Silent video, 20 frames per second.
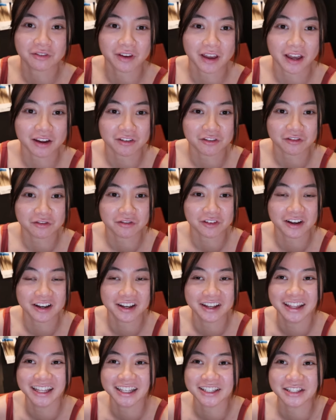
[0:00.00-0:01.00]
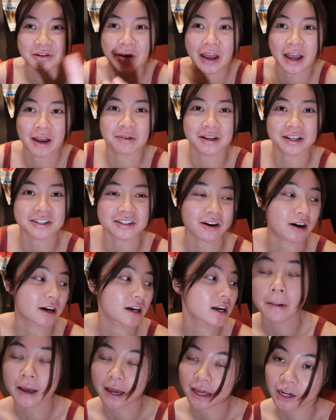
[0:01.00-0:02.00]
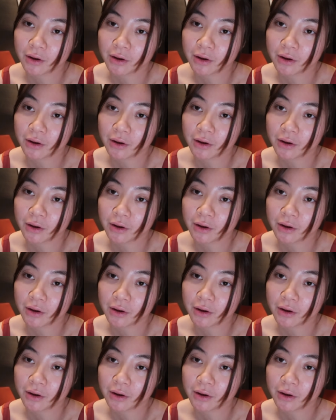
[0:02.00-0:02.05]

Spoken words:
fan of this new Amex card. But